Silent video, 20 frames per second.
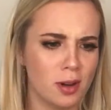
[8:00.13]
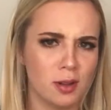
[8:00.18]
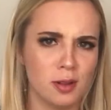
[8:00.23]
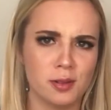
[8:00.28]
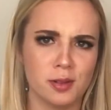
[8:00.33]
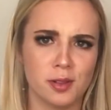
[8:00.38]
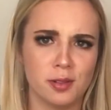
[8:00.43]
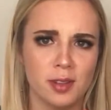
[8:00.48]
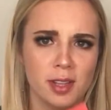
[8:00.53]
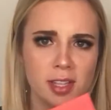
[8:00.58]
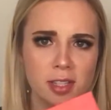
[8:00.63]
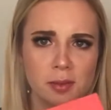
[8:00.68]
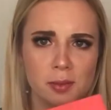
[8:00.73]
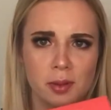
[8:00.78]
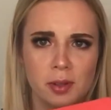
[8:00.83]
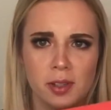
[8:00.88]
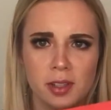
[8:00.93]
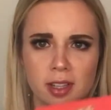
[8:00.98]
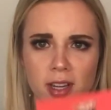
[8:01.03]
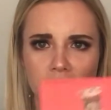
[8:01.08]
all over
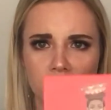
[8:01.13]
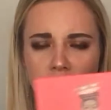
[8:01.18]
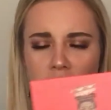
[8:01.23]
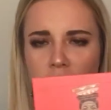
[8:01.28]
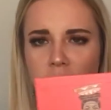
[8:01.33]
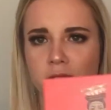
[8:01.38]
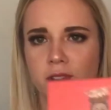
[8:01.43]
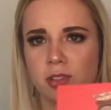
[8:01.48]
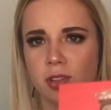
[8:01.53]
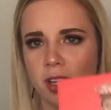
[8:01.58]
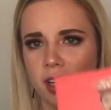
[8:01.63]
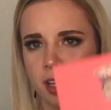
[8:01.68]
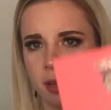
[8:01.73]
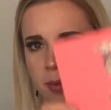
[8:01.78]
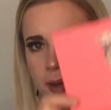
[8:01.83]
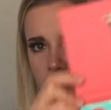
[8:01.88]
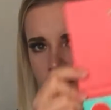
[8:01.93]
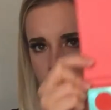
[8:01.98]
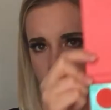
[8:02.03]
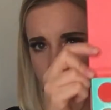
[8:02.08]
Facebook. Everyone was trying them
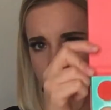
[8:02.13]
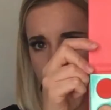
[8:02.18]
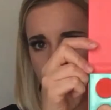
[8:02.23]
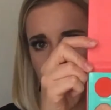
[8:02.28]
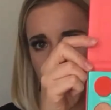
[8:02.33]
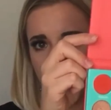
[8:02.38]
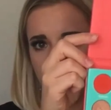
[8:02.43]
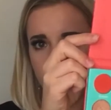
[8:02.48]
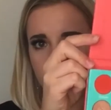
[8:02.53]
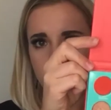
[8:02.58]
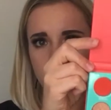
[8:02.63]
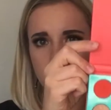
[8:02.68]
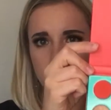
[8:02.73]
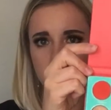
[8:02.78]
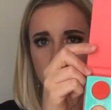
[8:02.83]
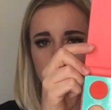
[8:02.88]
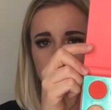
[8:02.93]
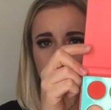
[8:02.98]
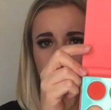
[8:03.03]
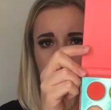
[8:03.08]
out.
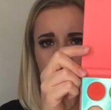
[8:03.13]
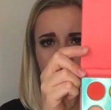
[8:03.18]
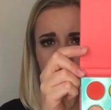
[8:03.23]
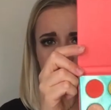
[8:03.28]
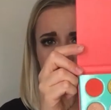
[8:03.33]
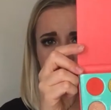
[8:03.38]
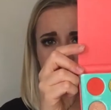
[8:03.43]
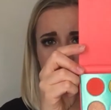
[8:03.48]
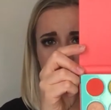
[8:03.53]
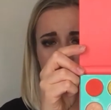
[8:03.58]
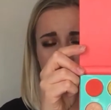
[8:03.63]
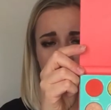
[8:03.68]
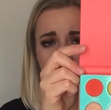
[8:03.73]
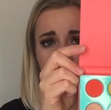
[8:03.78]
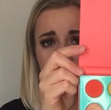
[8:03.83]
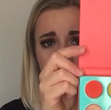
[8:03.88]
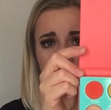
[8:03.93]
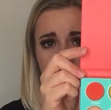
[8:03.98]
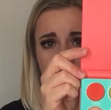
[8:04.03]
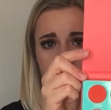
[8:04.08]
Look at these
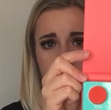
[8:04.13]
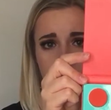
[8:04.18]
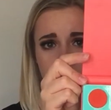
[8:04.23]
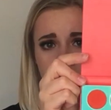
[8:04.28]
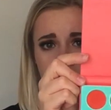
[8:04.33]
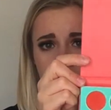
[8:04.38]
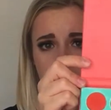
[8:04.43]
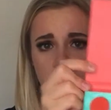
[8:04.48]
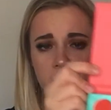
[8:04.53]
colors.